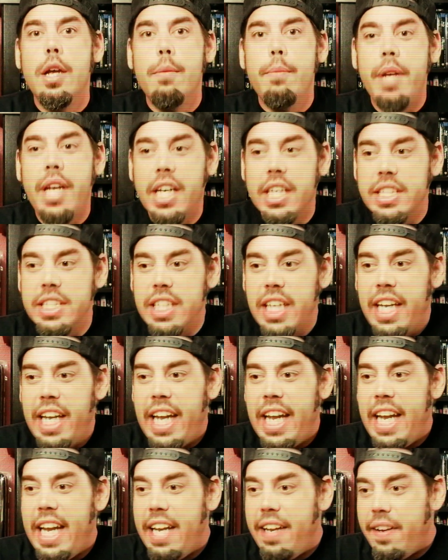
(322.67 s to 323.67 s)
Because
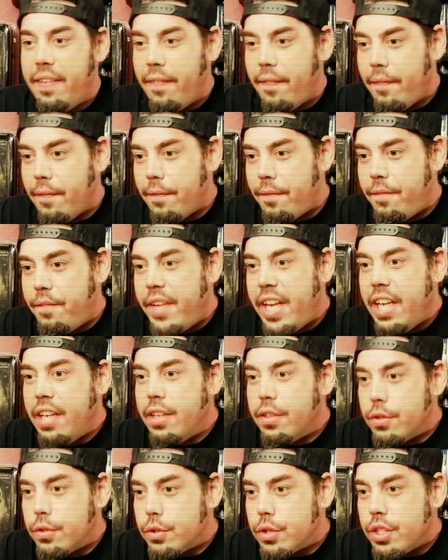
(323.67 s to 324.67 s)
you
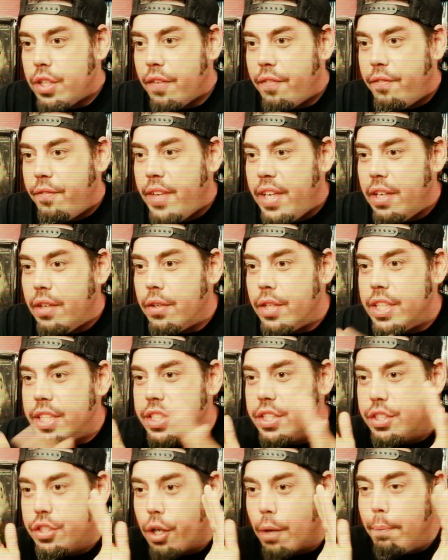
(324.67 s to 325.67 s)
feel
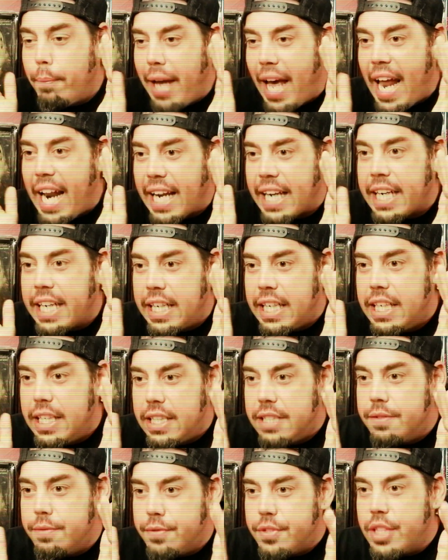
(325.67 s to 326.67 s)
his traumatic
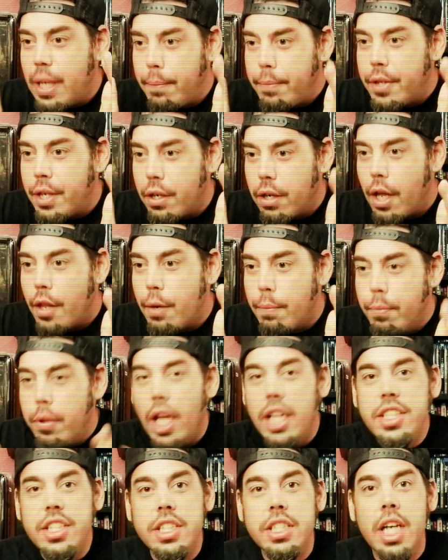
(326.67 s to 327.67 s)
something or other.
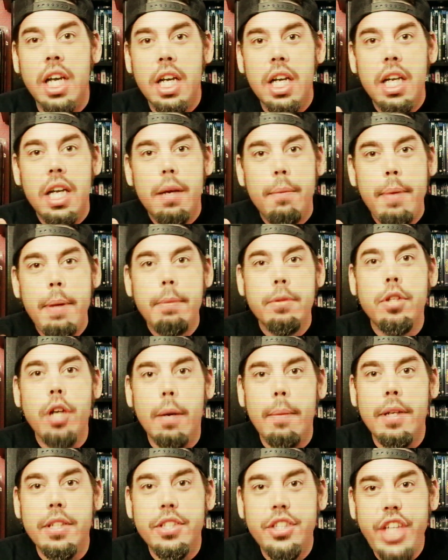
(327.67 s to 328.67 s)
Plus, people
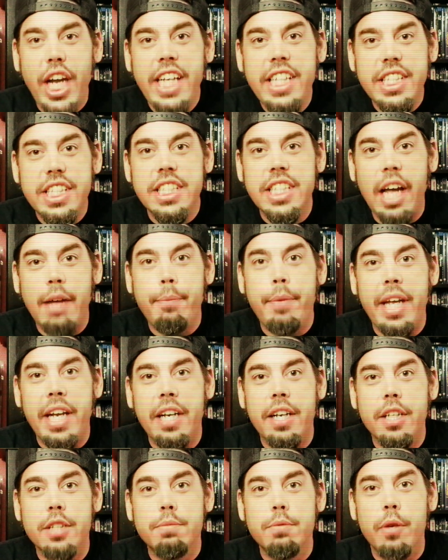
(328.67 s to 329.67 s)
talk about Jason not being
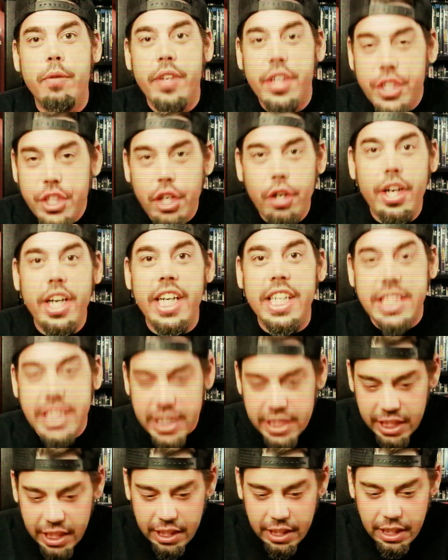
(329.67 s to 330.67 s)
in this movie. Sure he is.
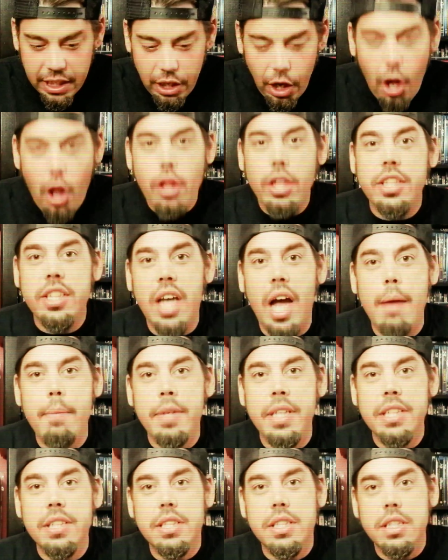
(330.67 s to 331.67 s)
He's in all of
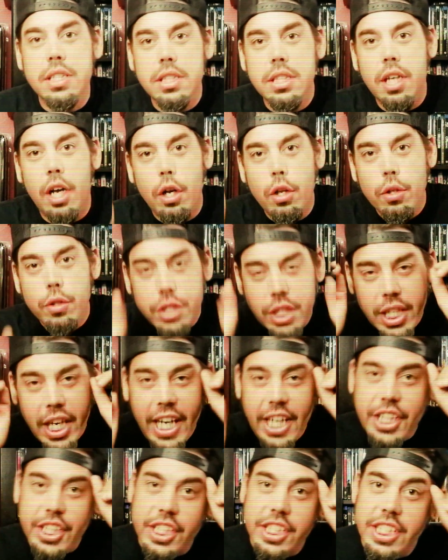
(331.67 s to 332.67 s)
Tommy's
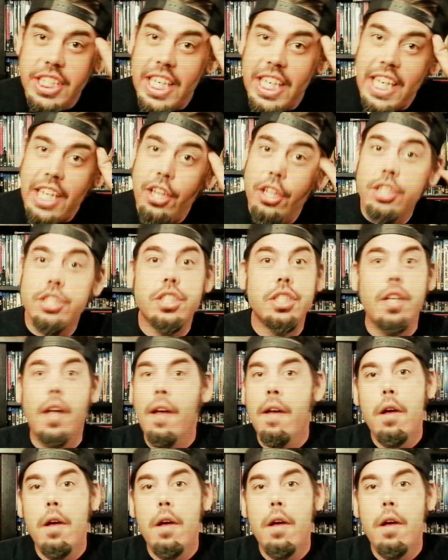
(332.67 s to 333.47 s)
hallucinations, and he looks